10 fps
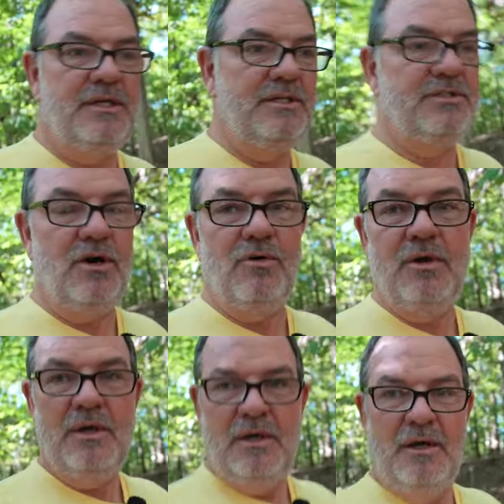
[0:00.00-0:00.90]
So
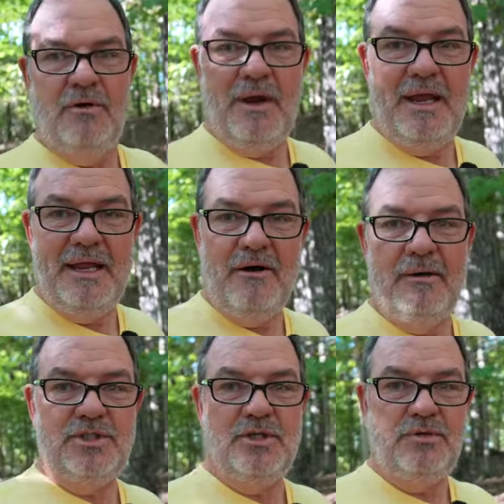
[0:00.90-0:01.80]
right now
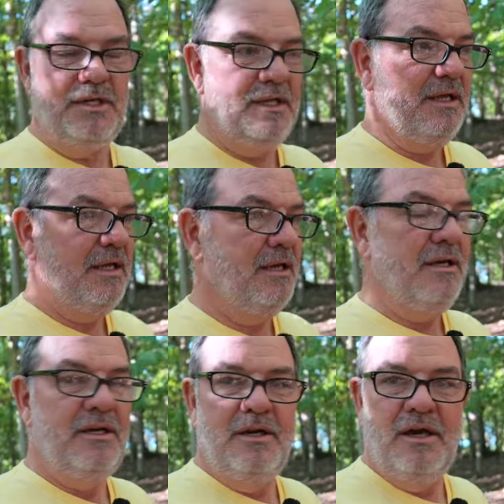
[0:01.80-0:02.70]
I'm shooting
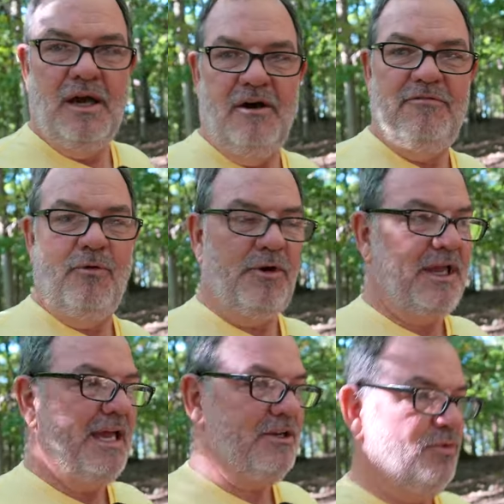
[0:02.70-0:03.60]
uh,
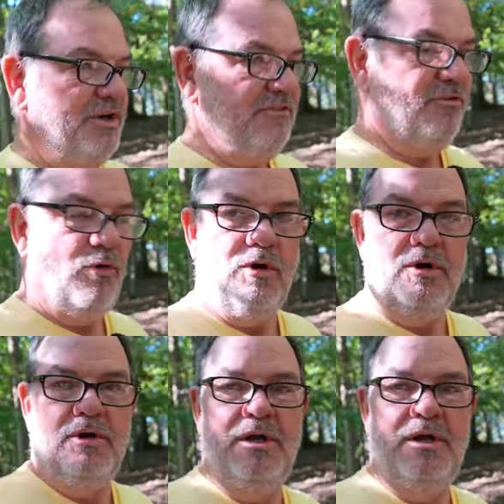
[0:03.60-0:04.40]
4K 24.